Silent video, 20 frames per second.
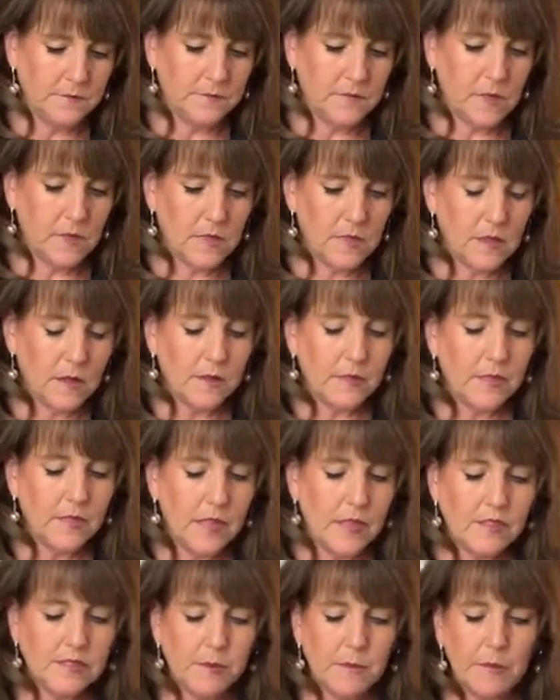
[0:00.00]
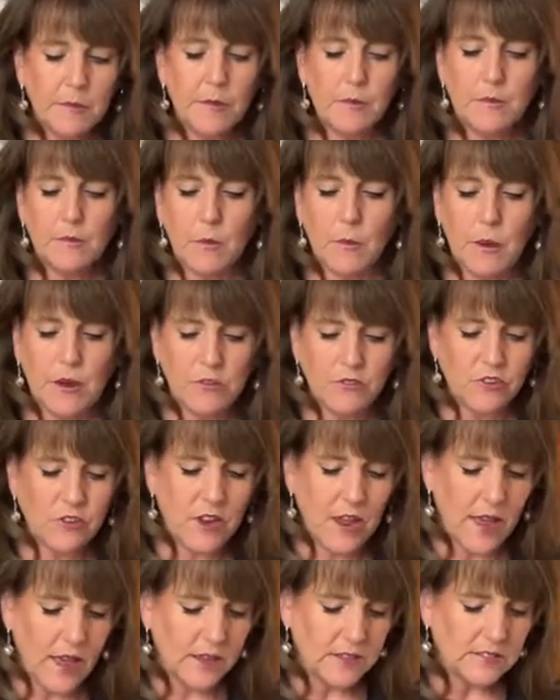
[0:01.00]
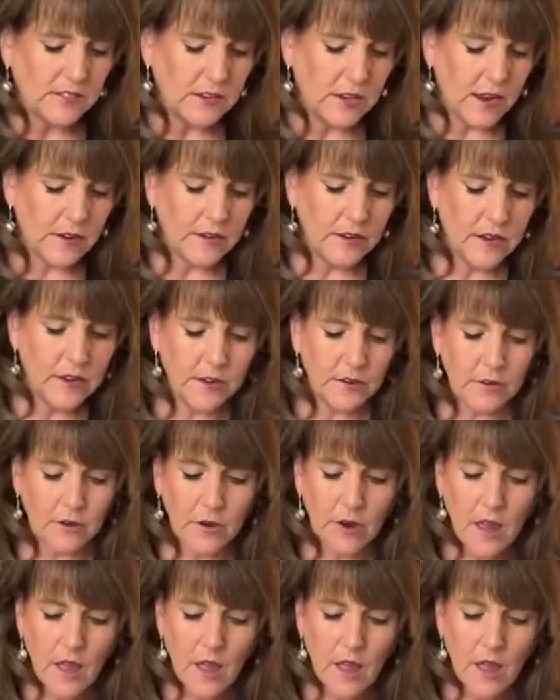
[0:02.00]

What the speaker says: And the Lacy Bloom, the way she has it on here,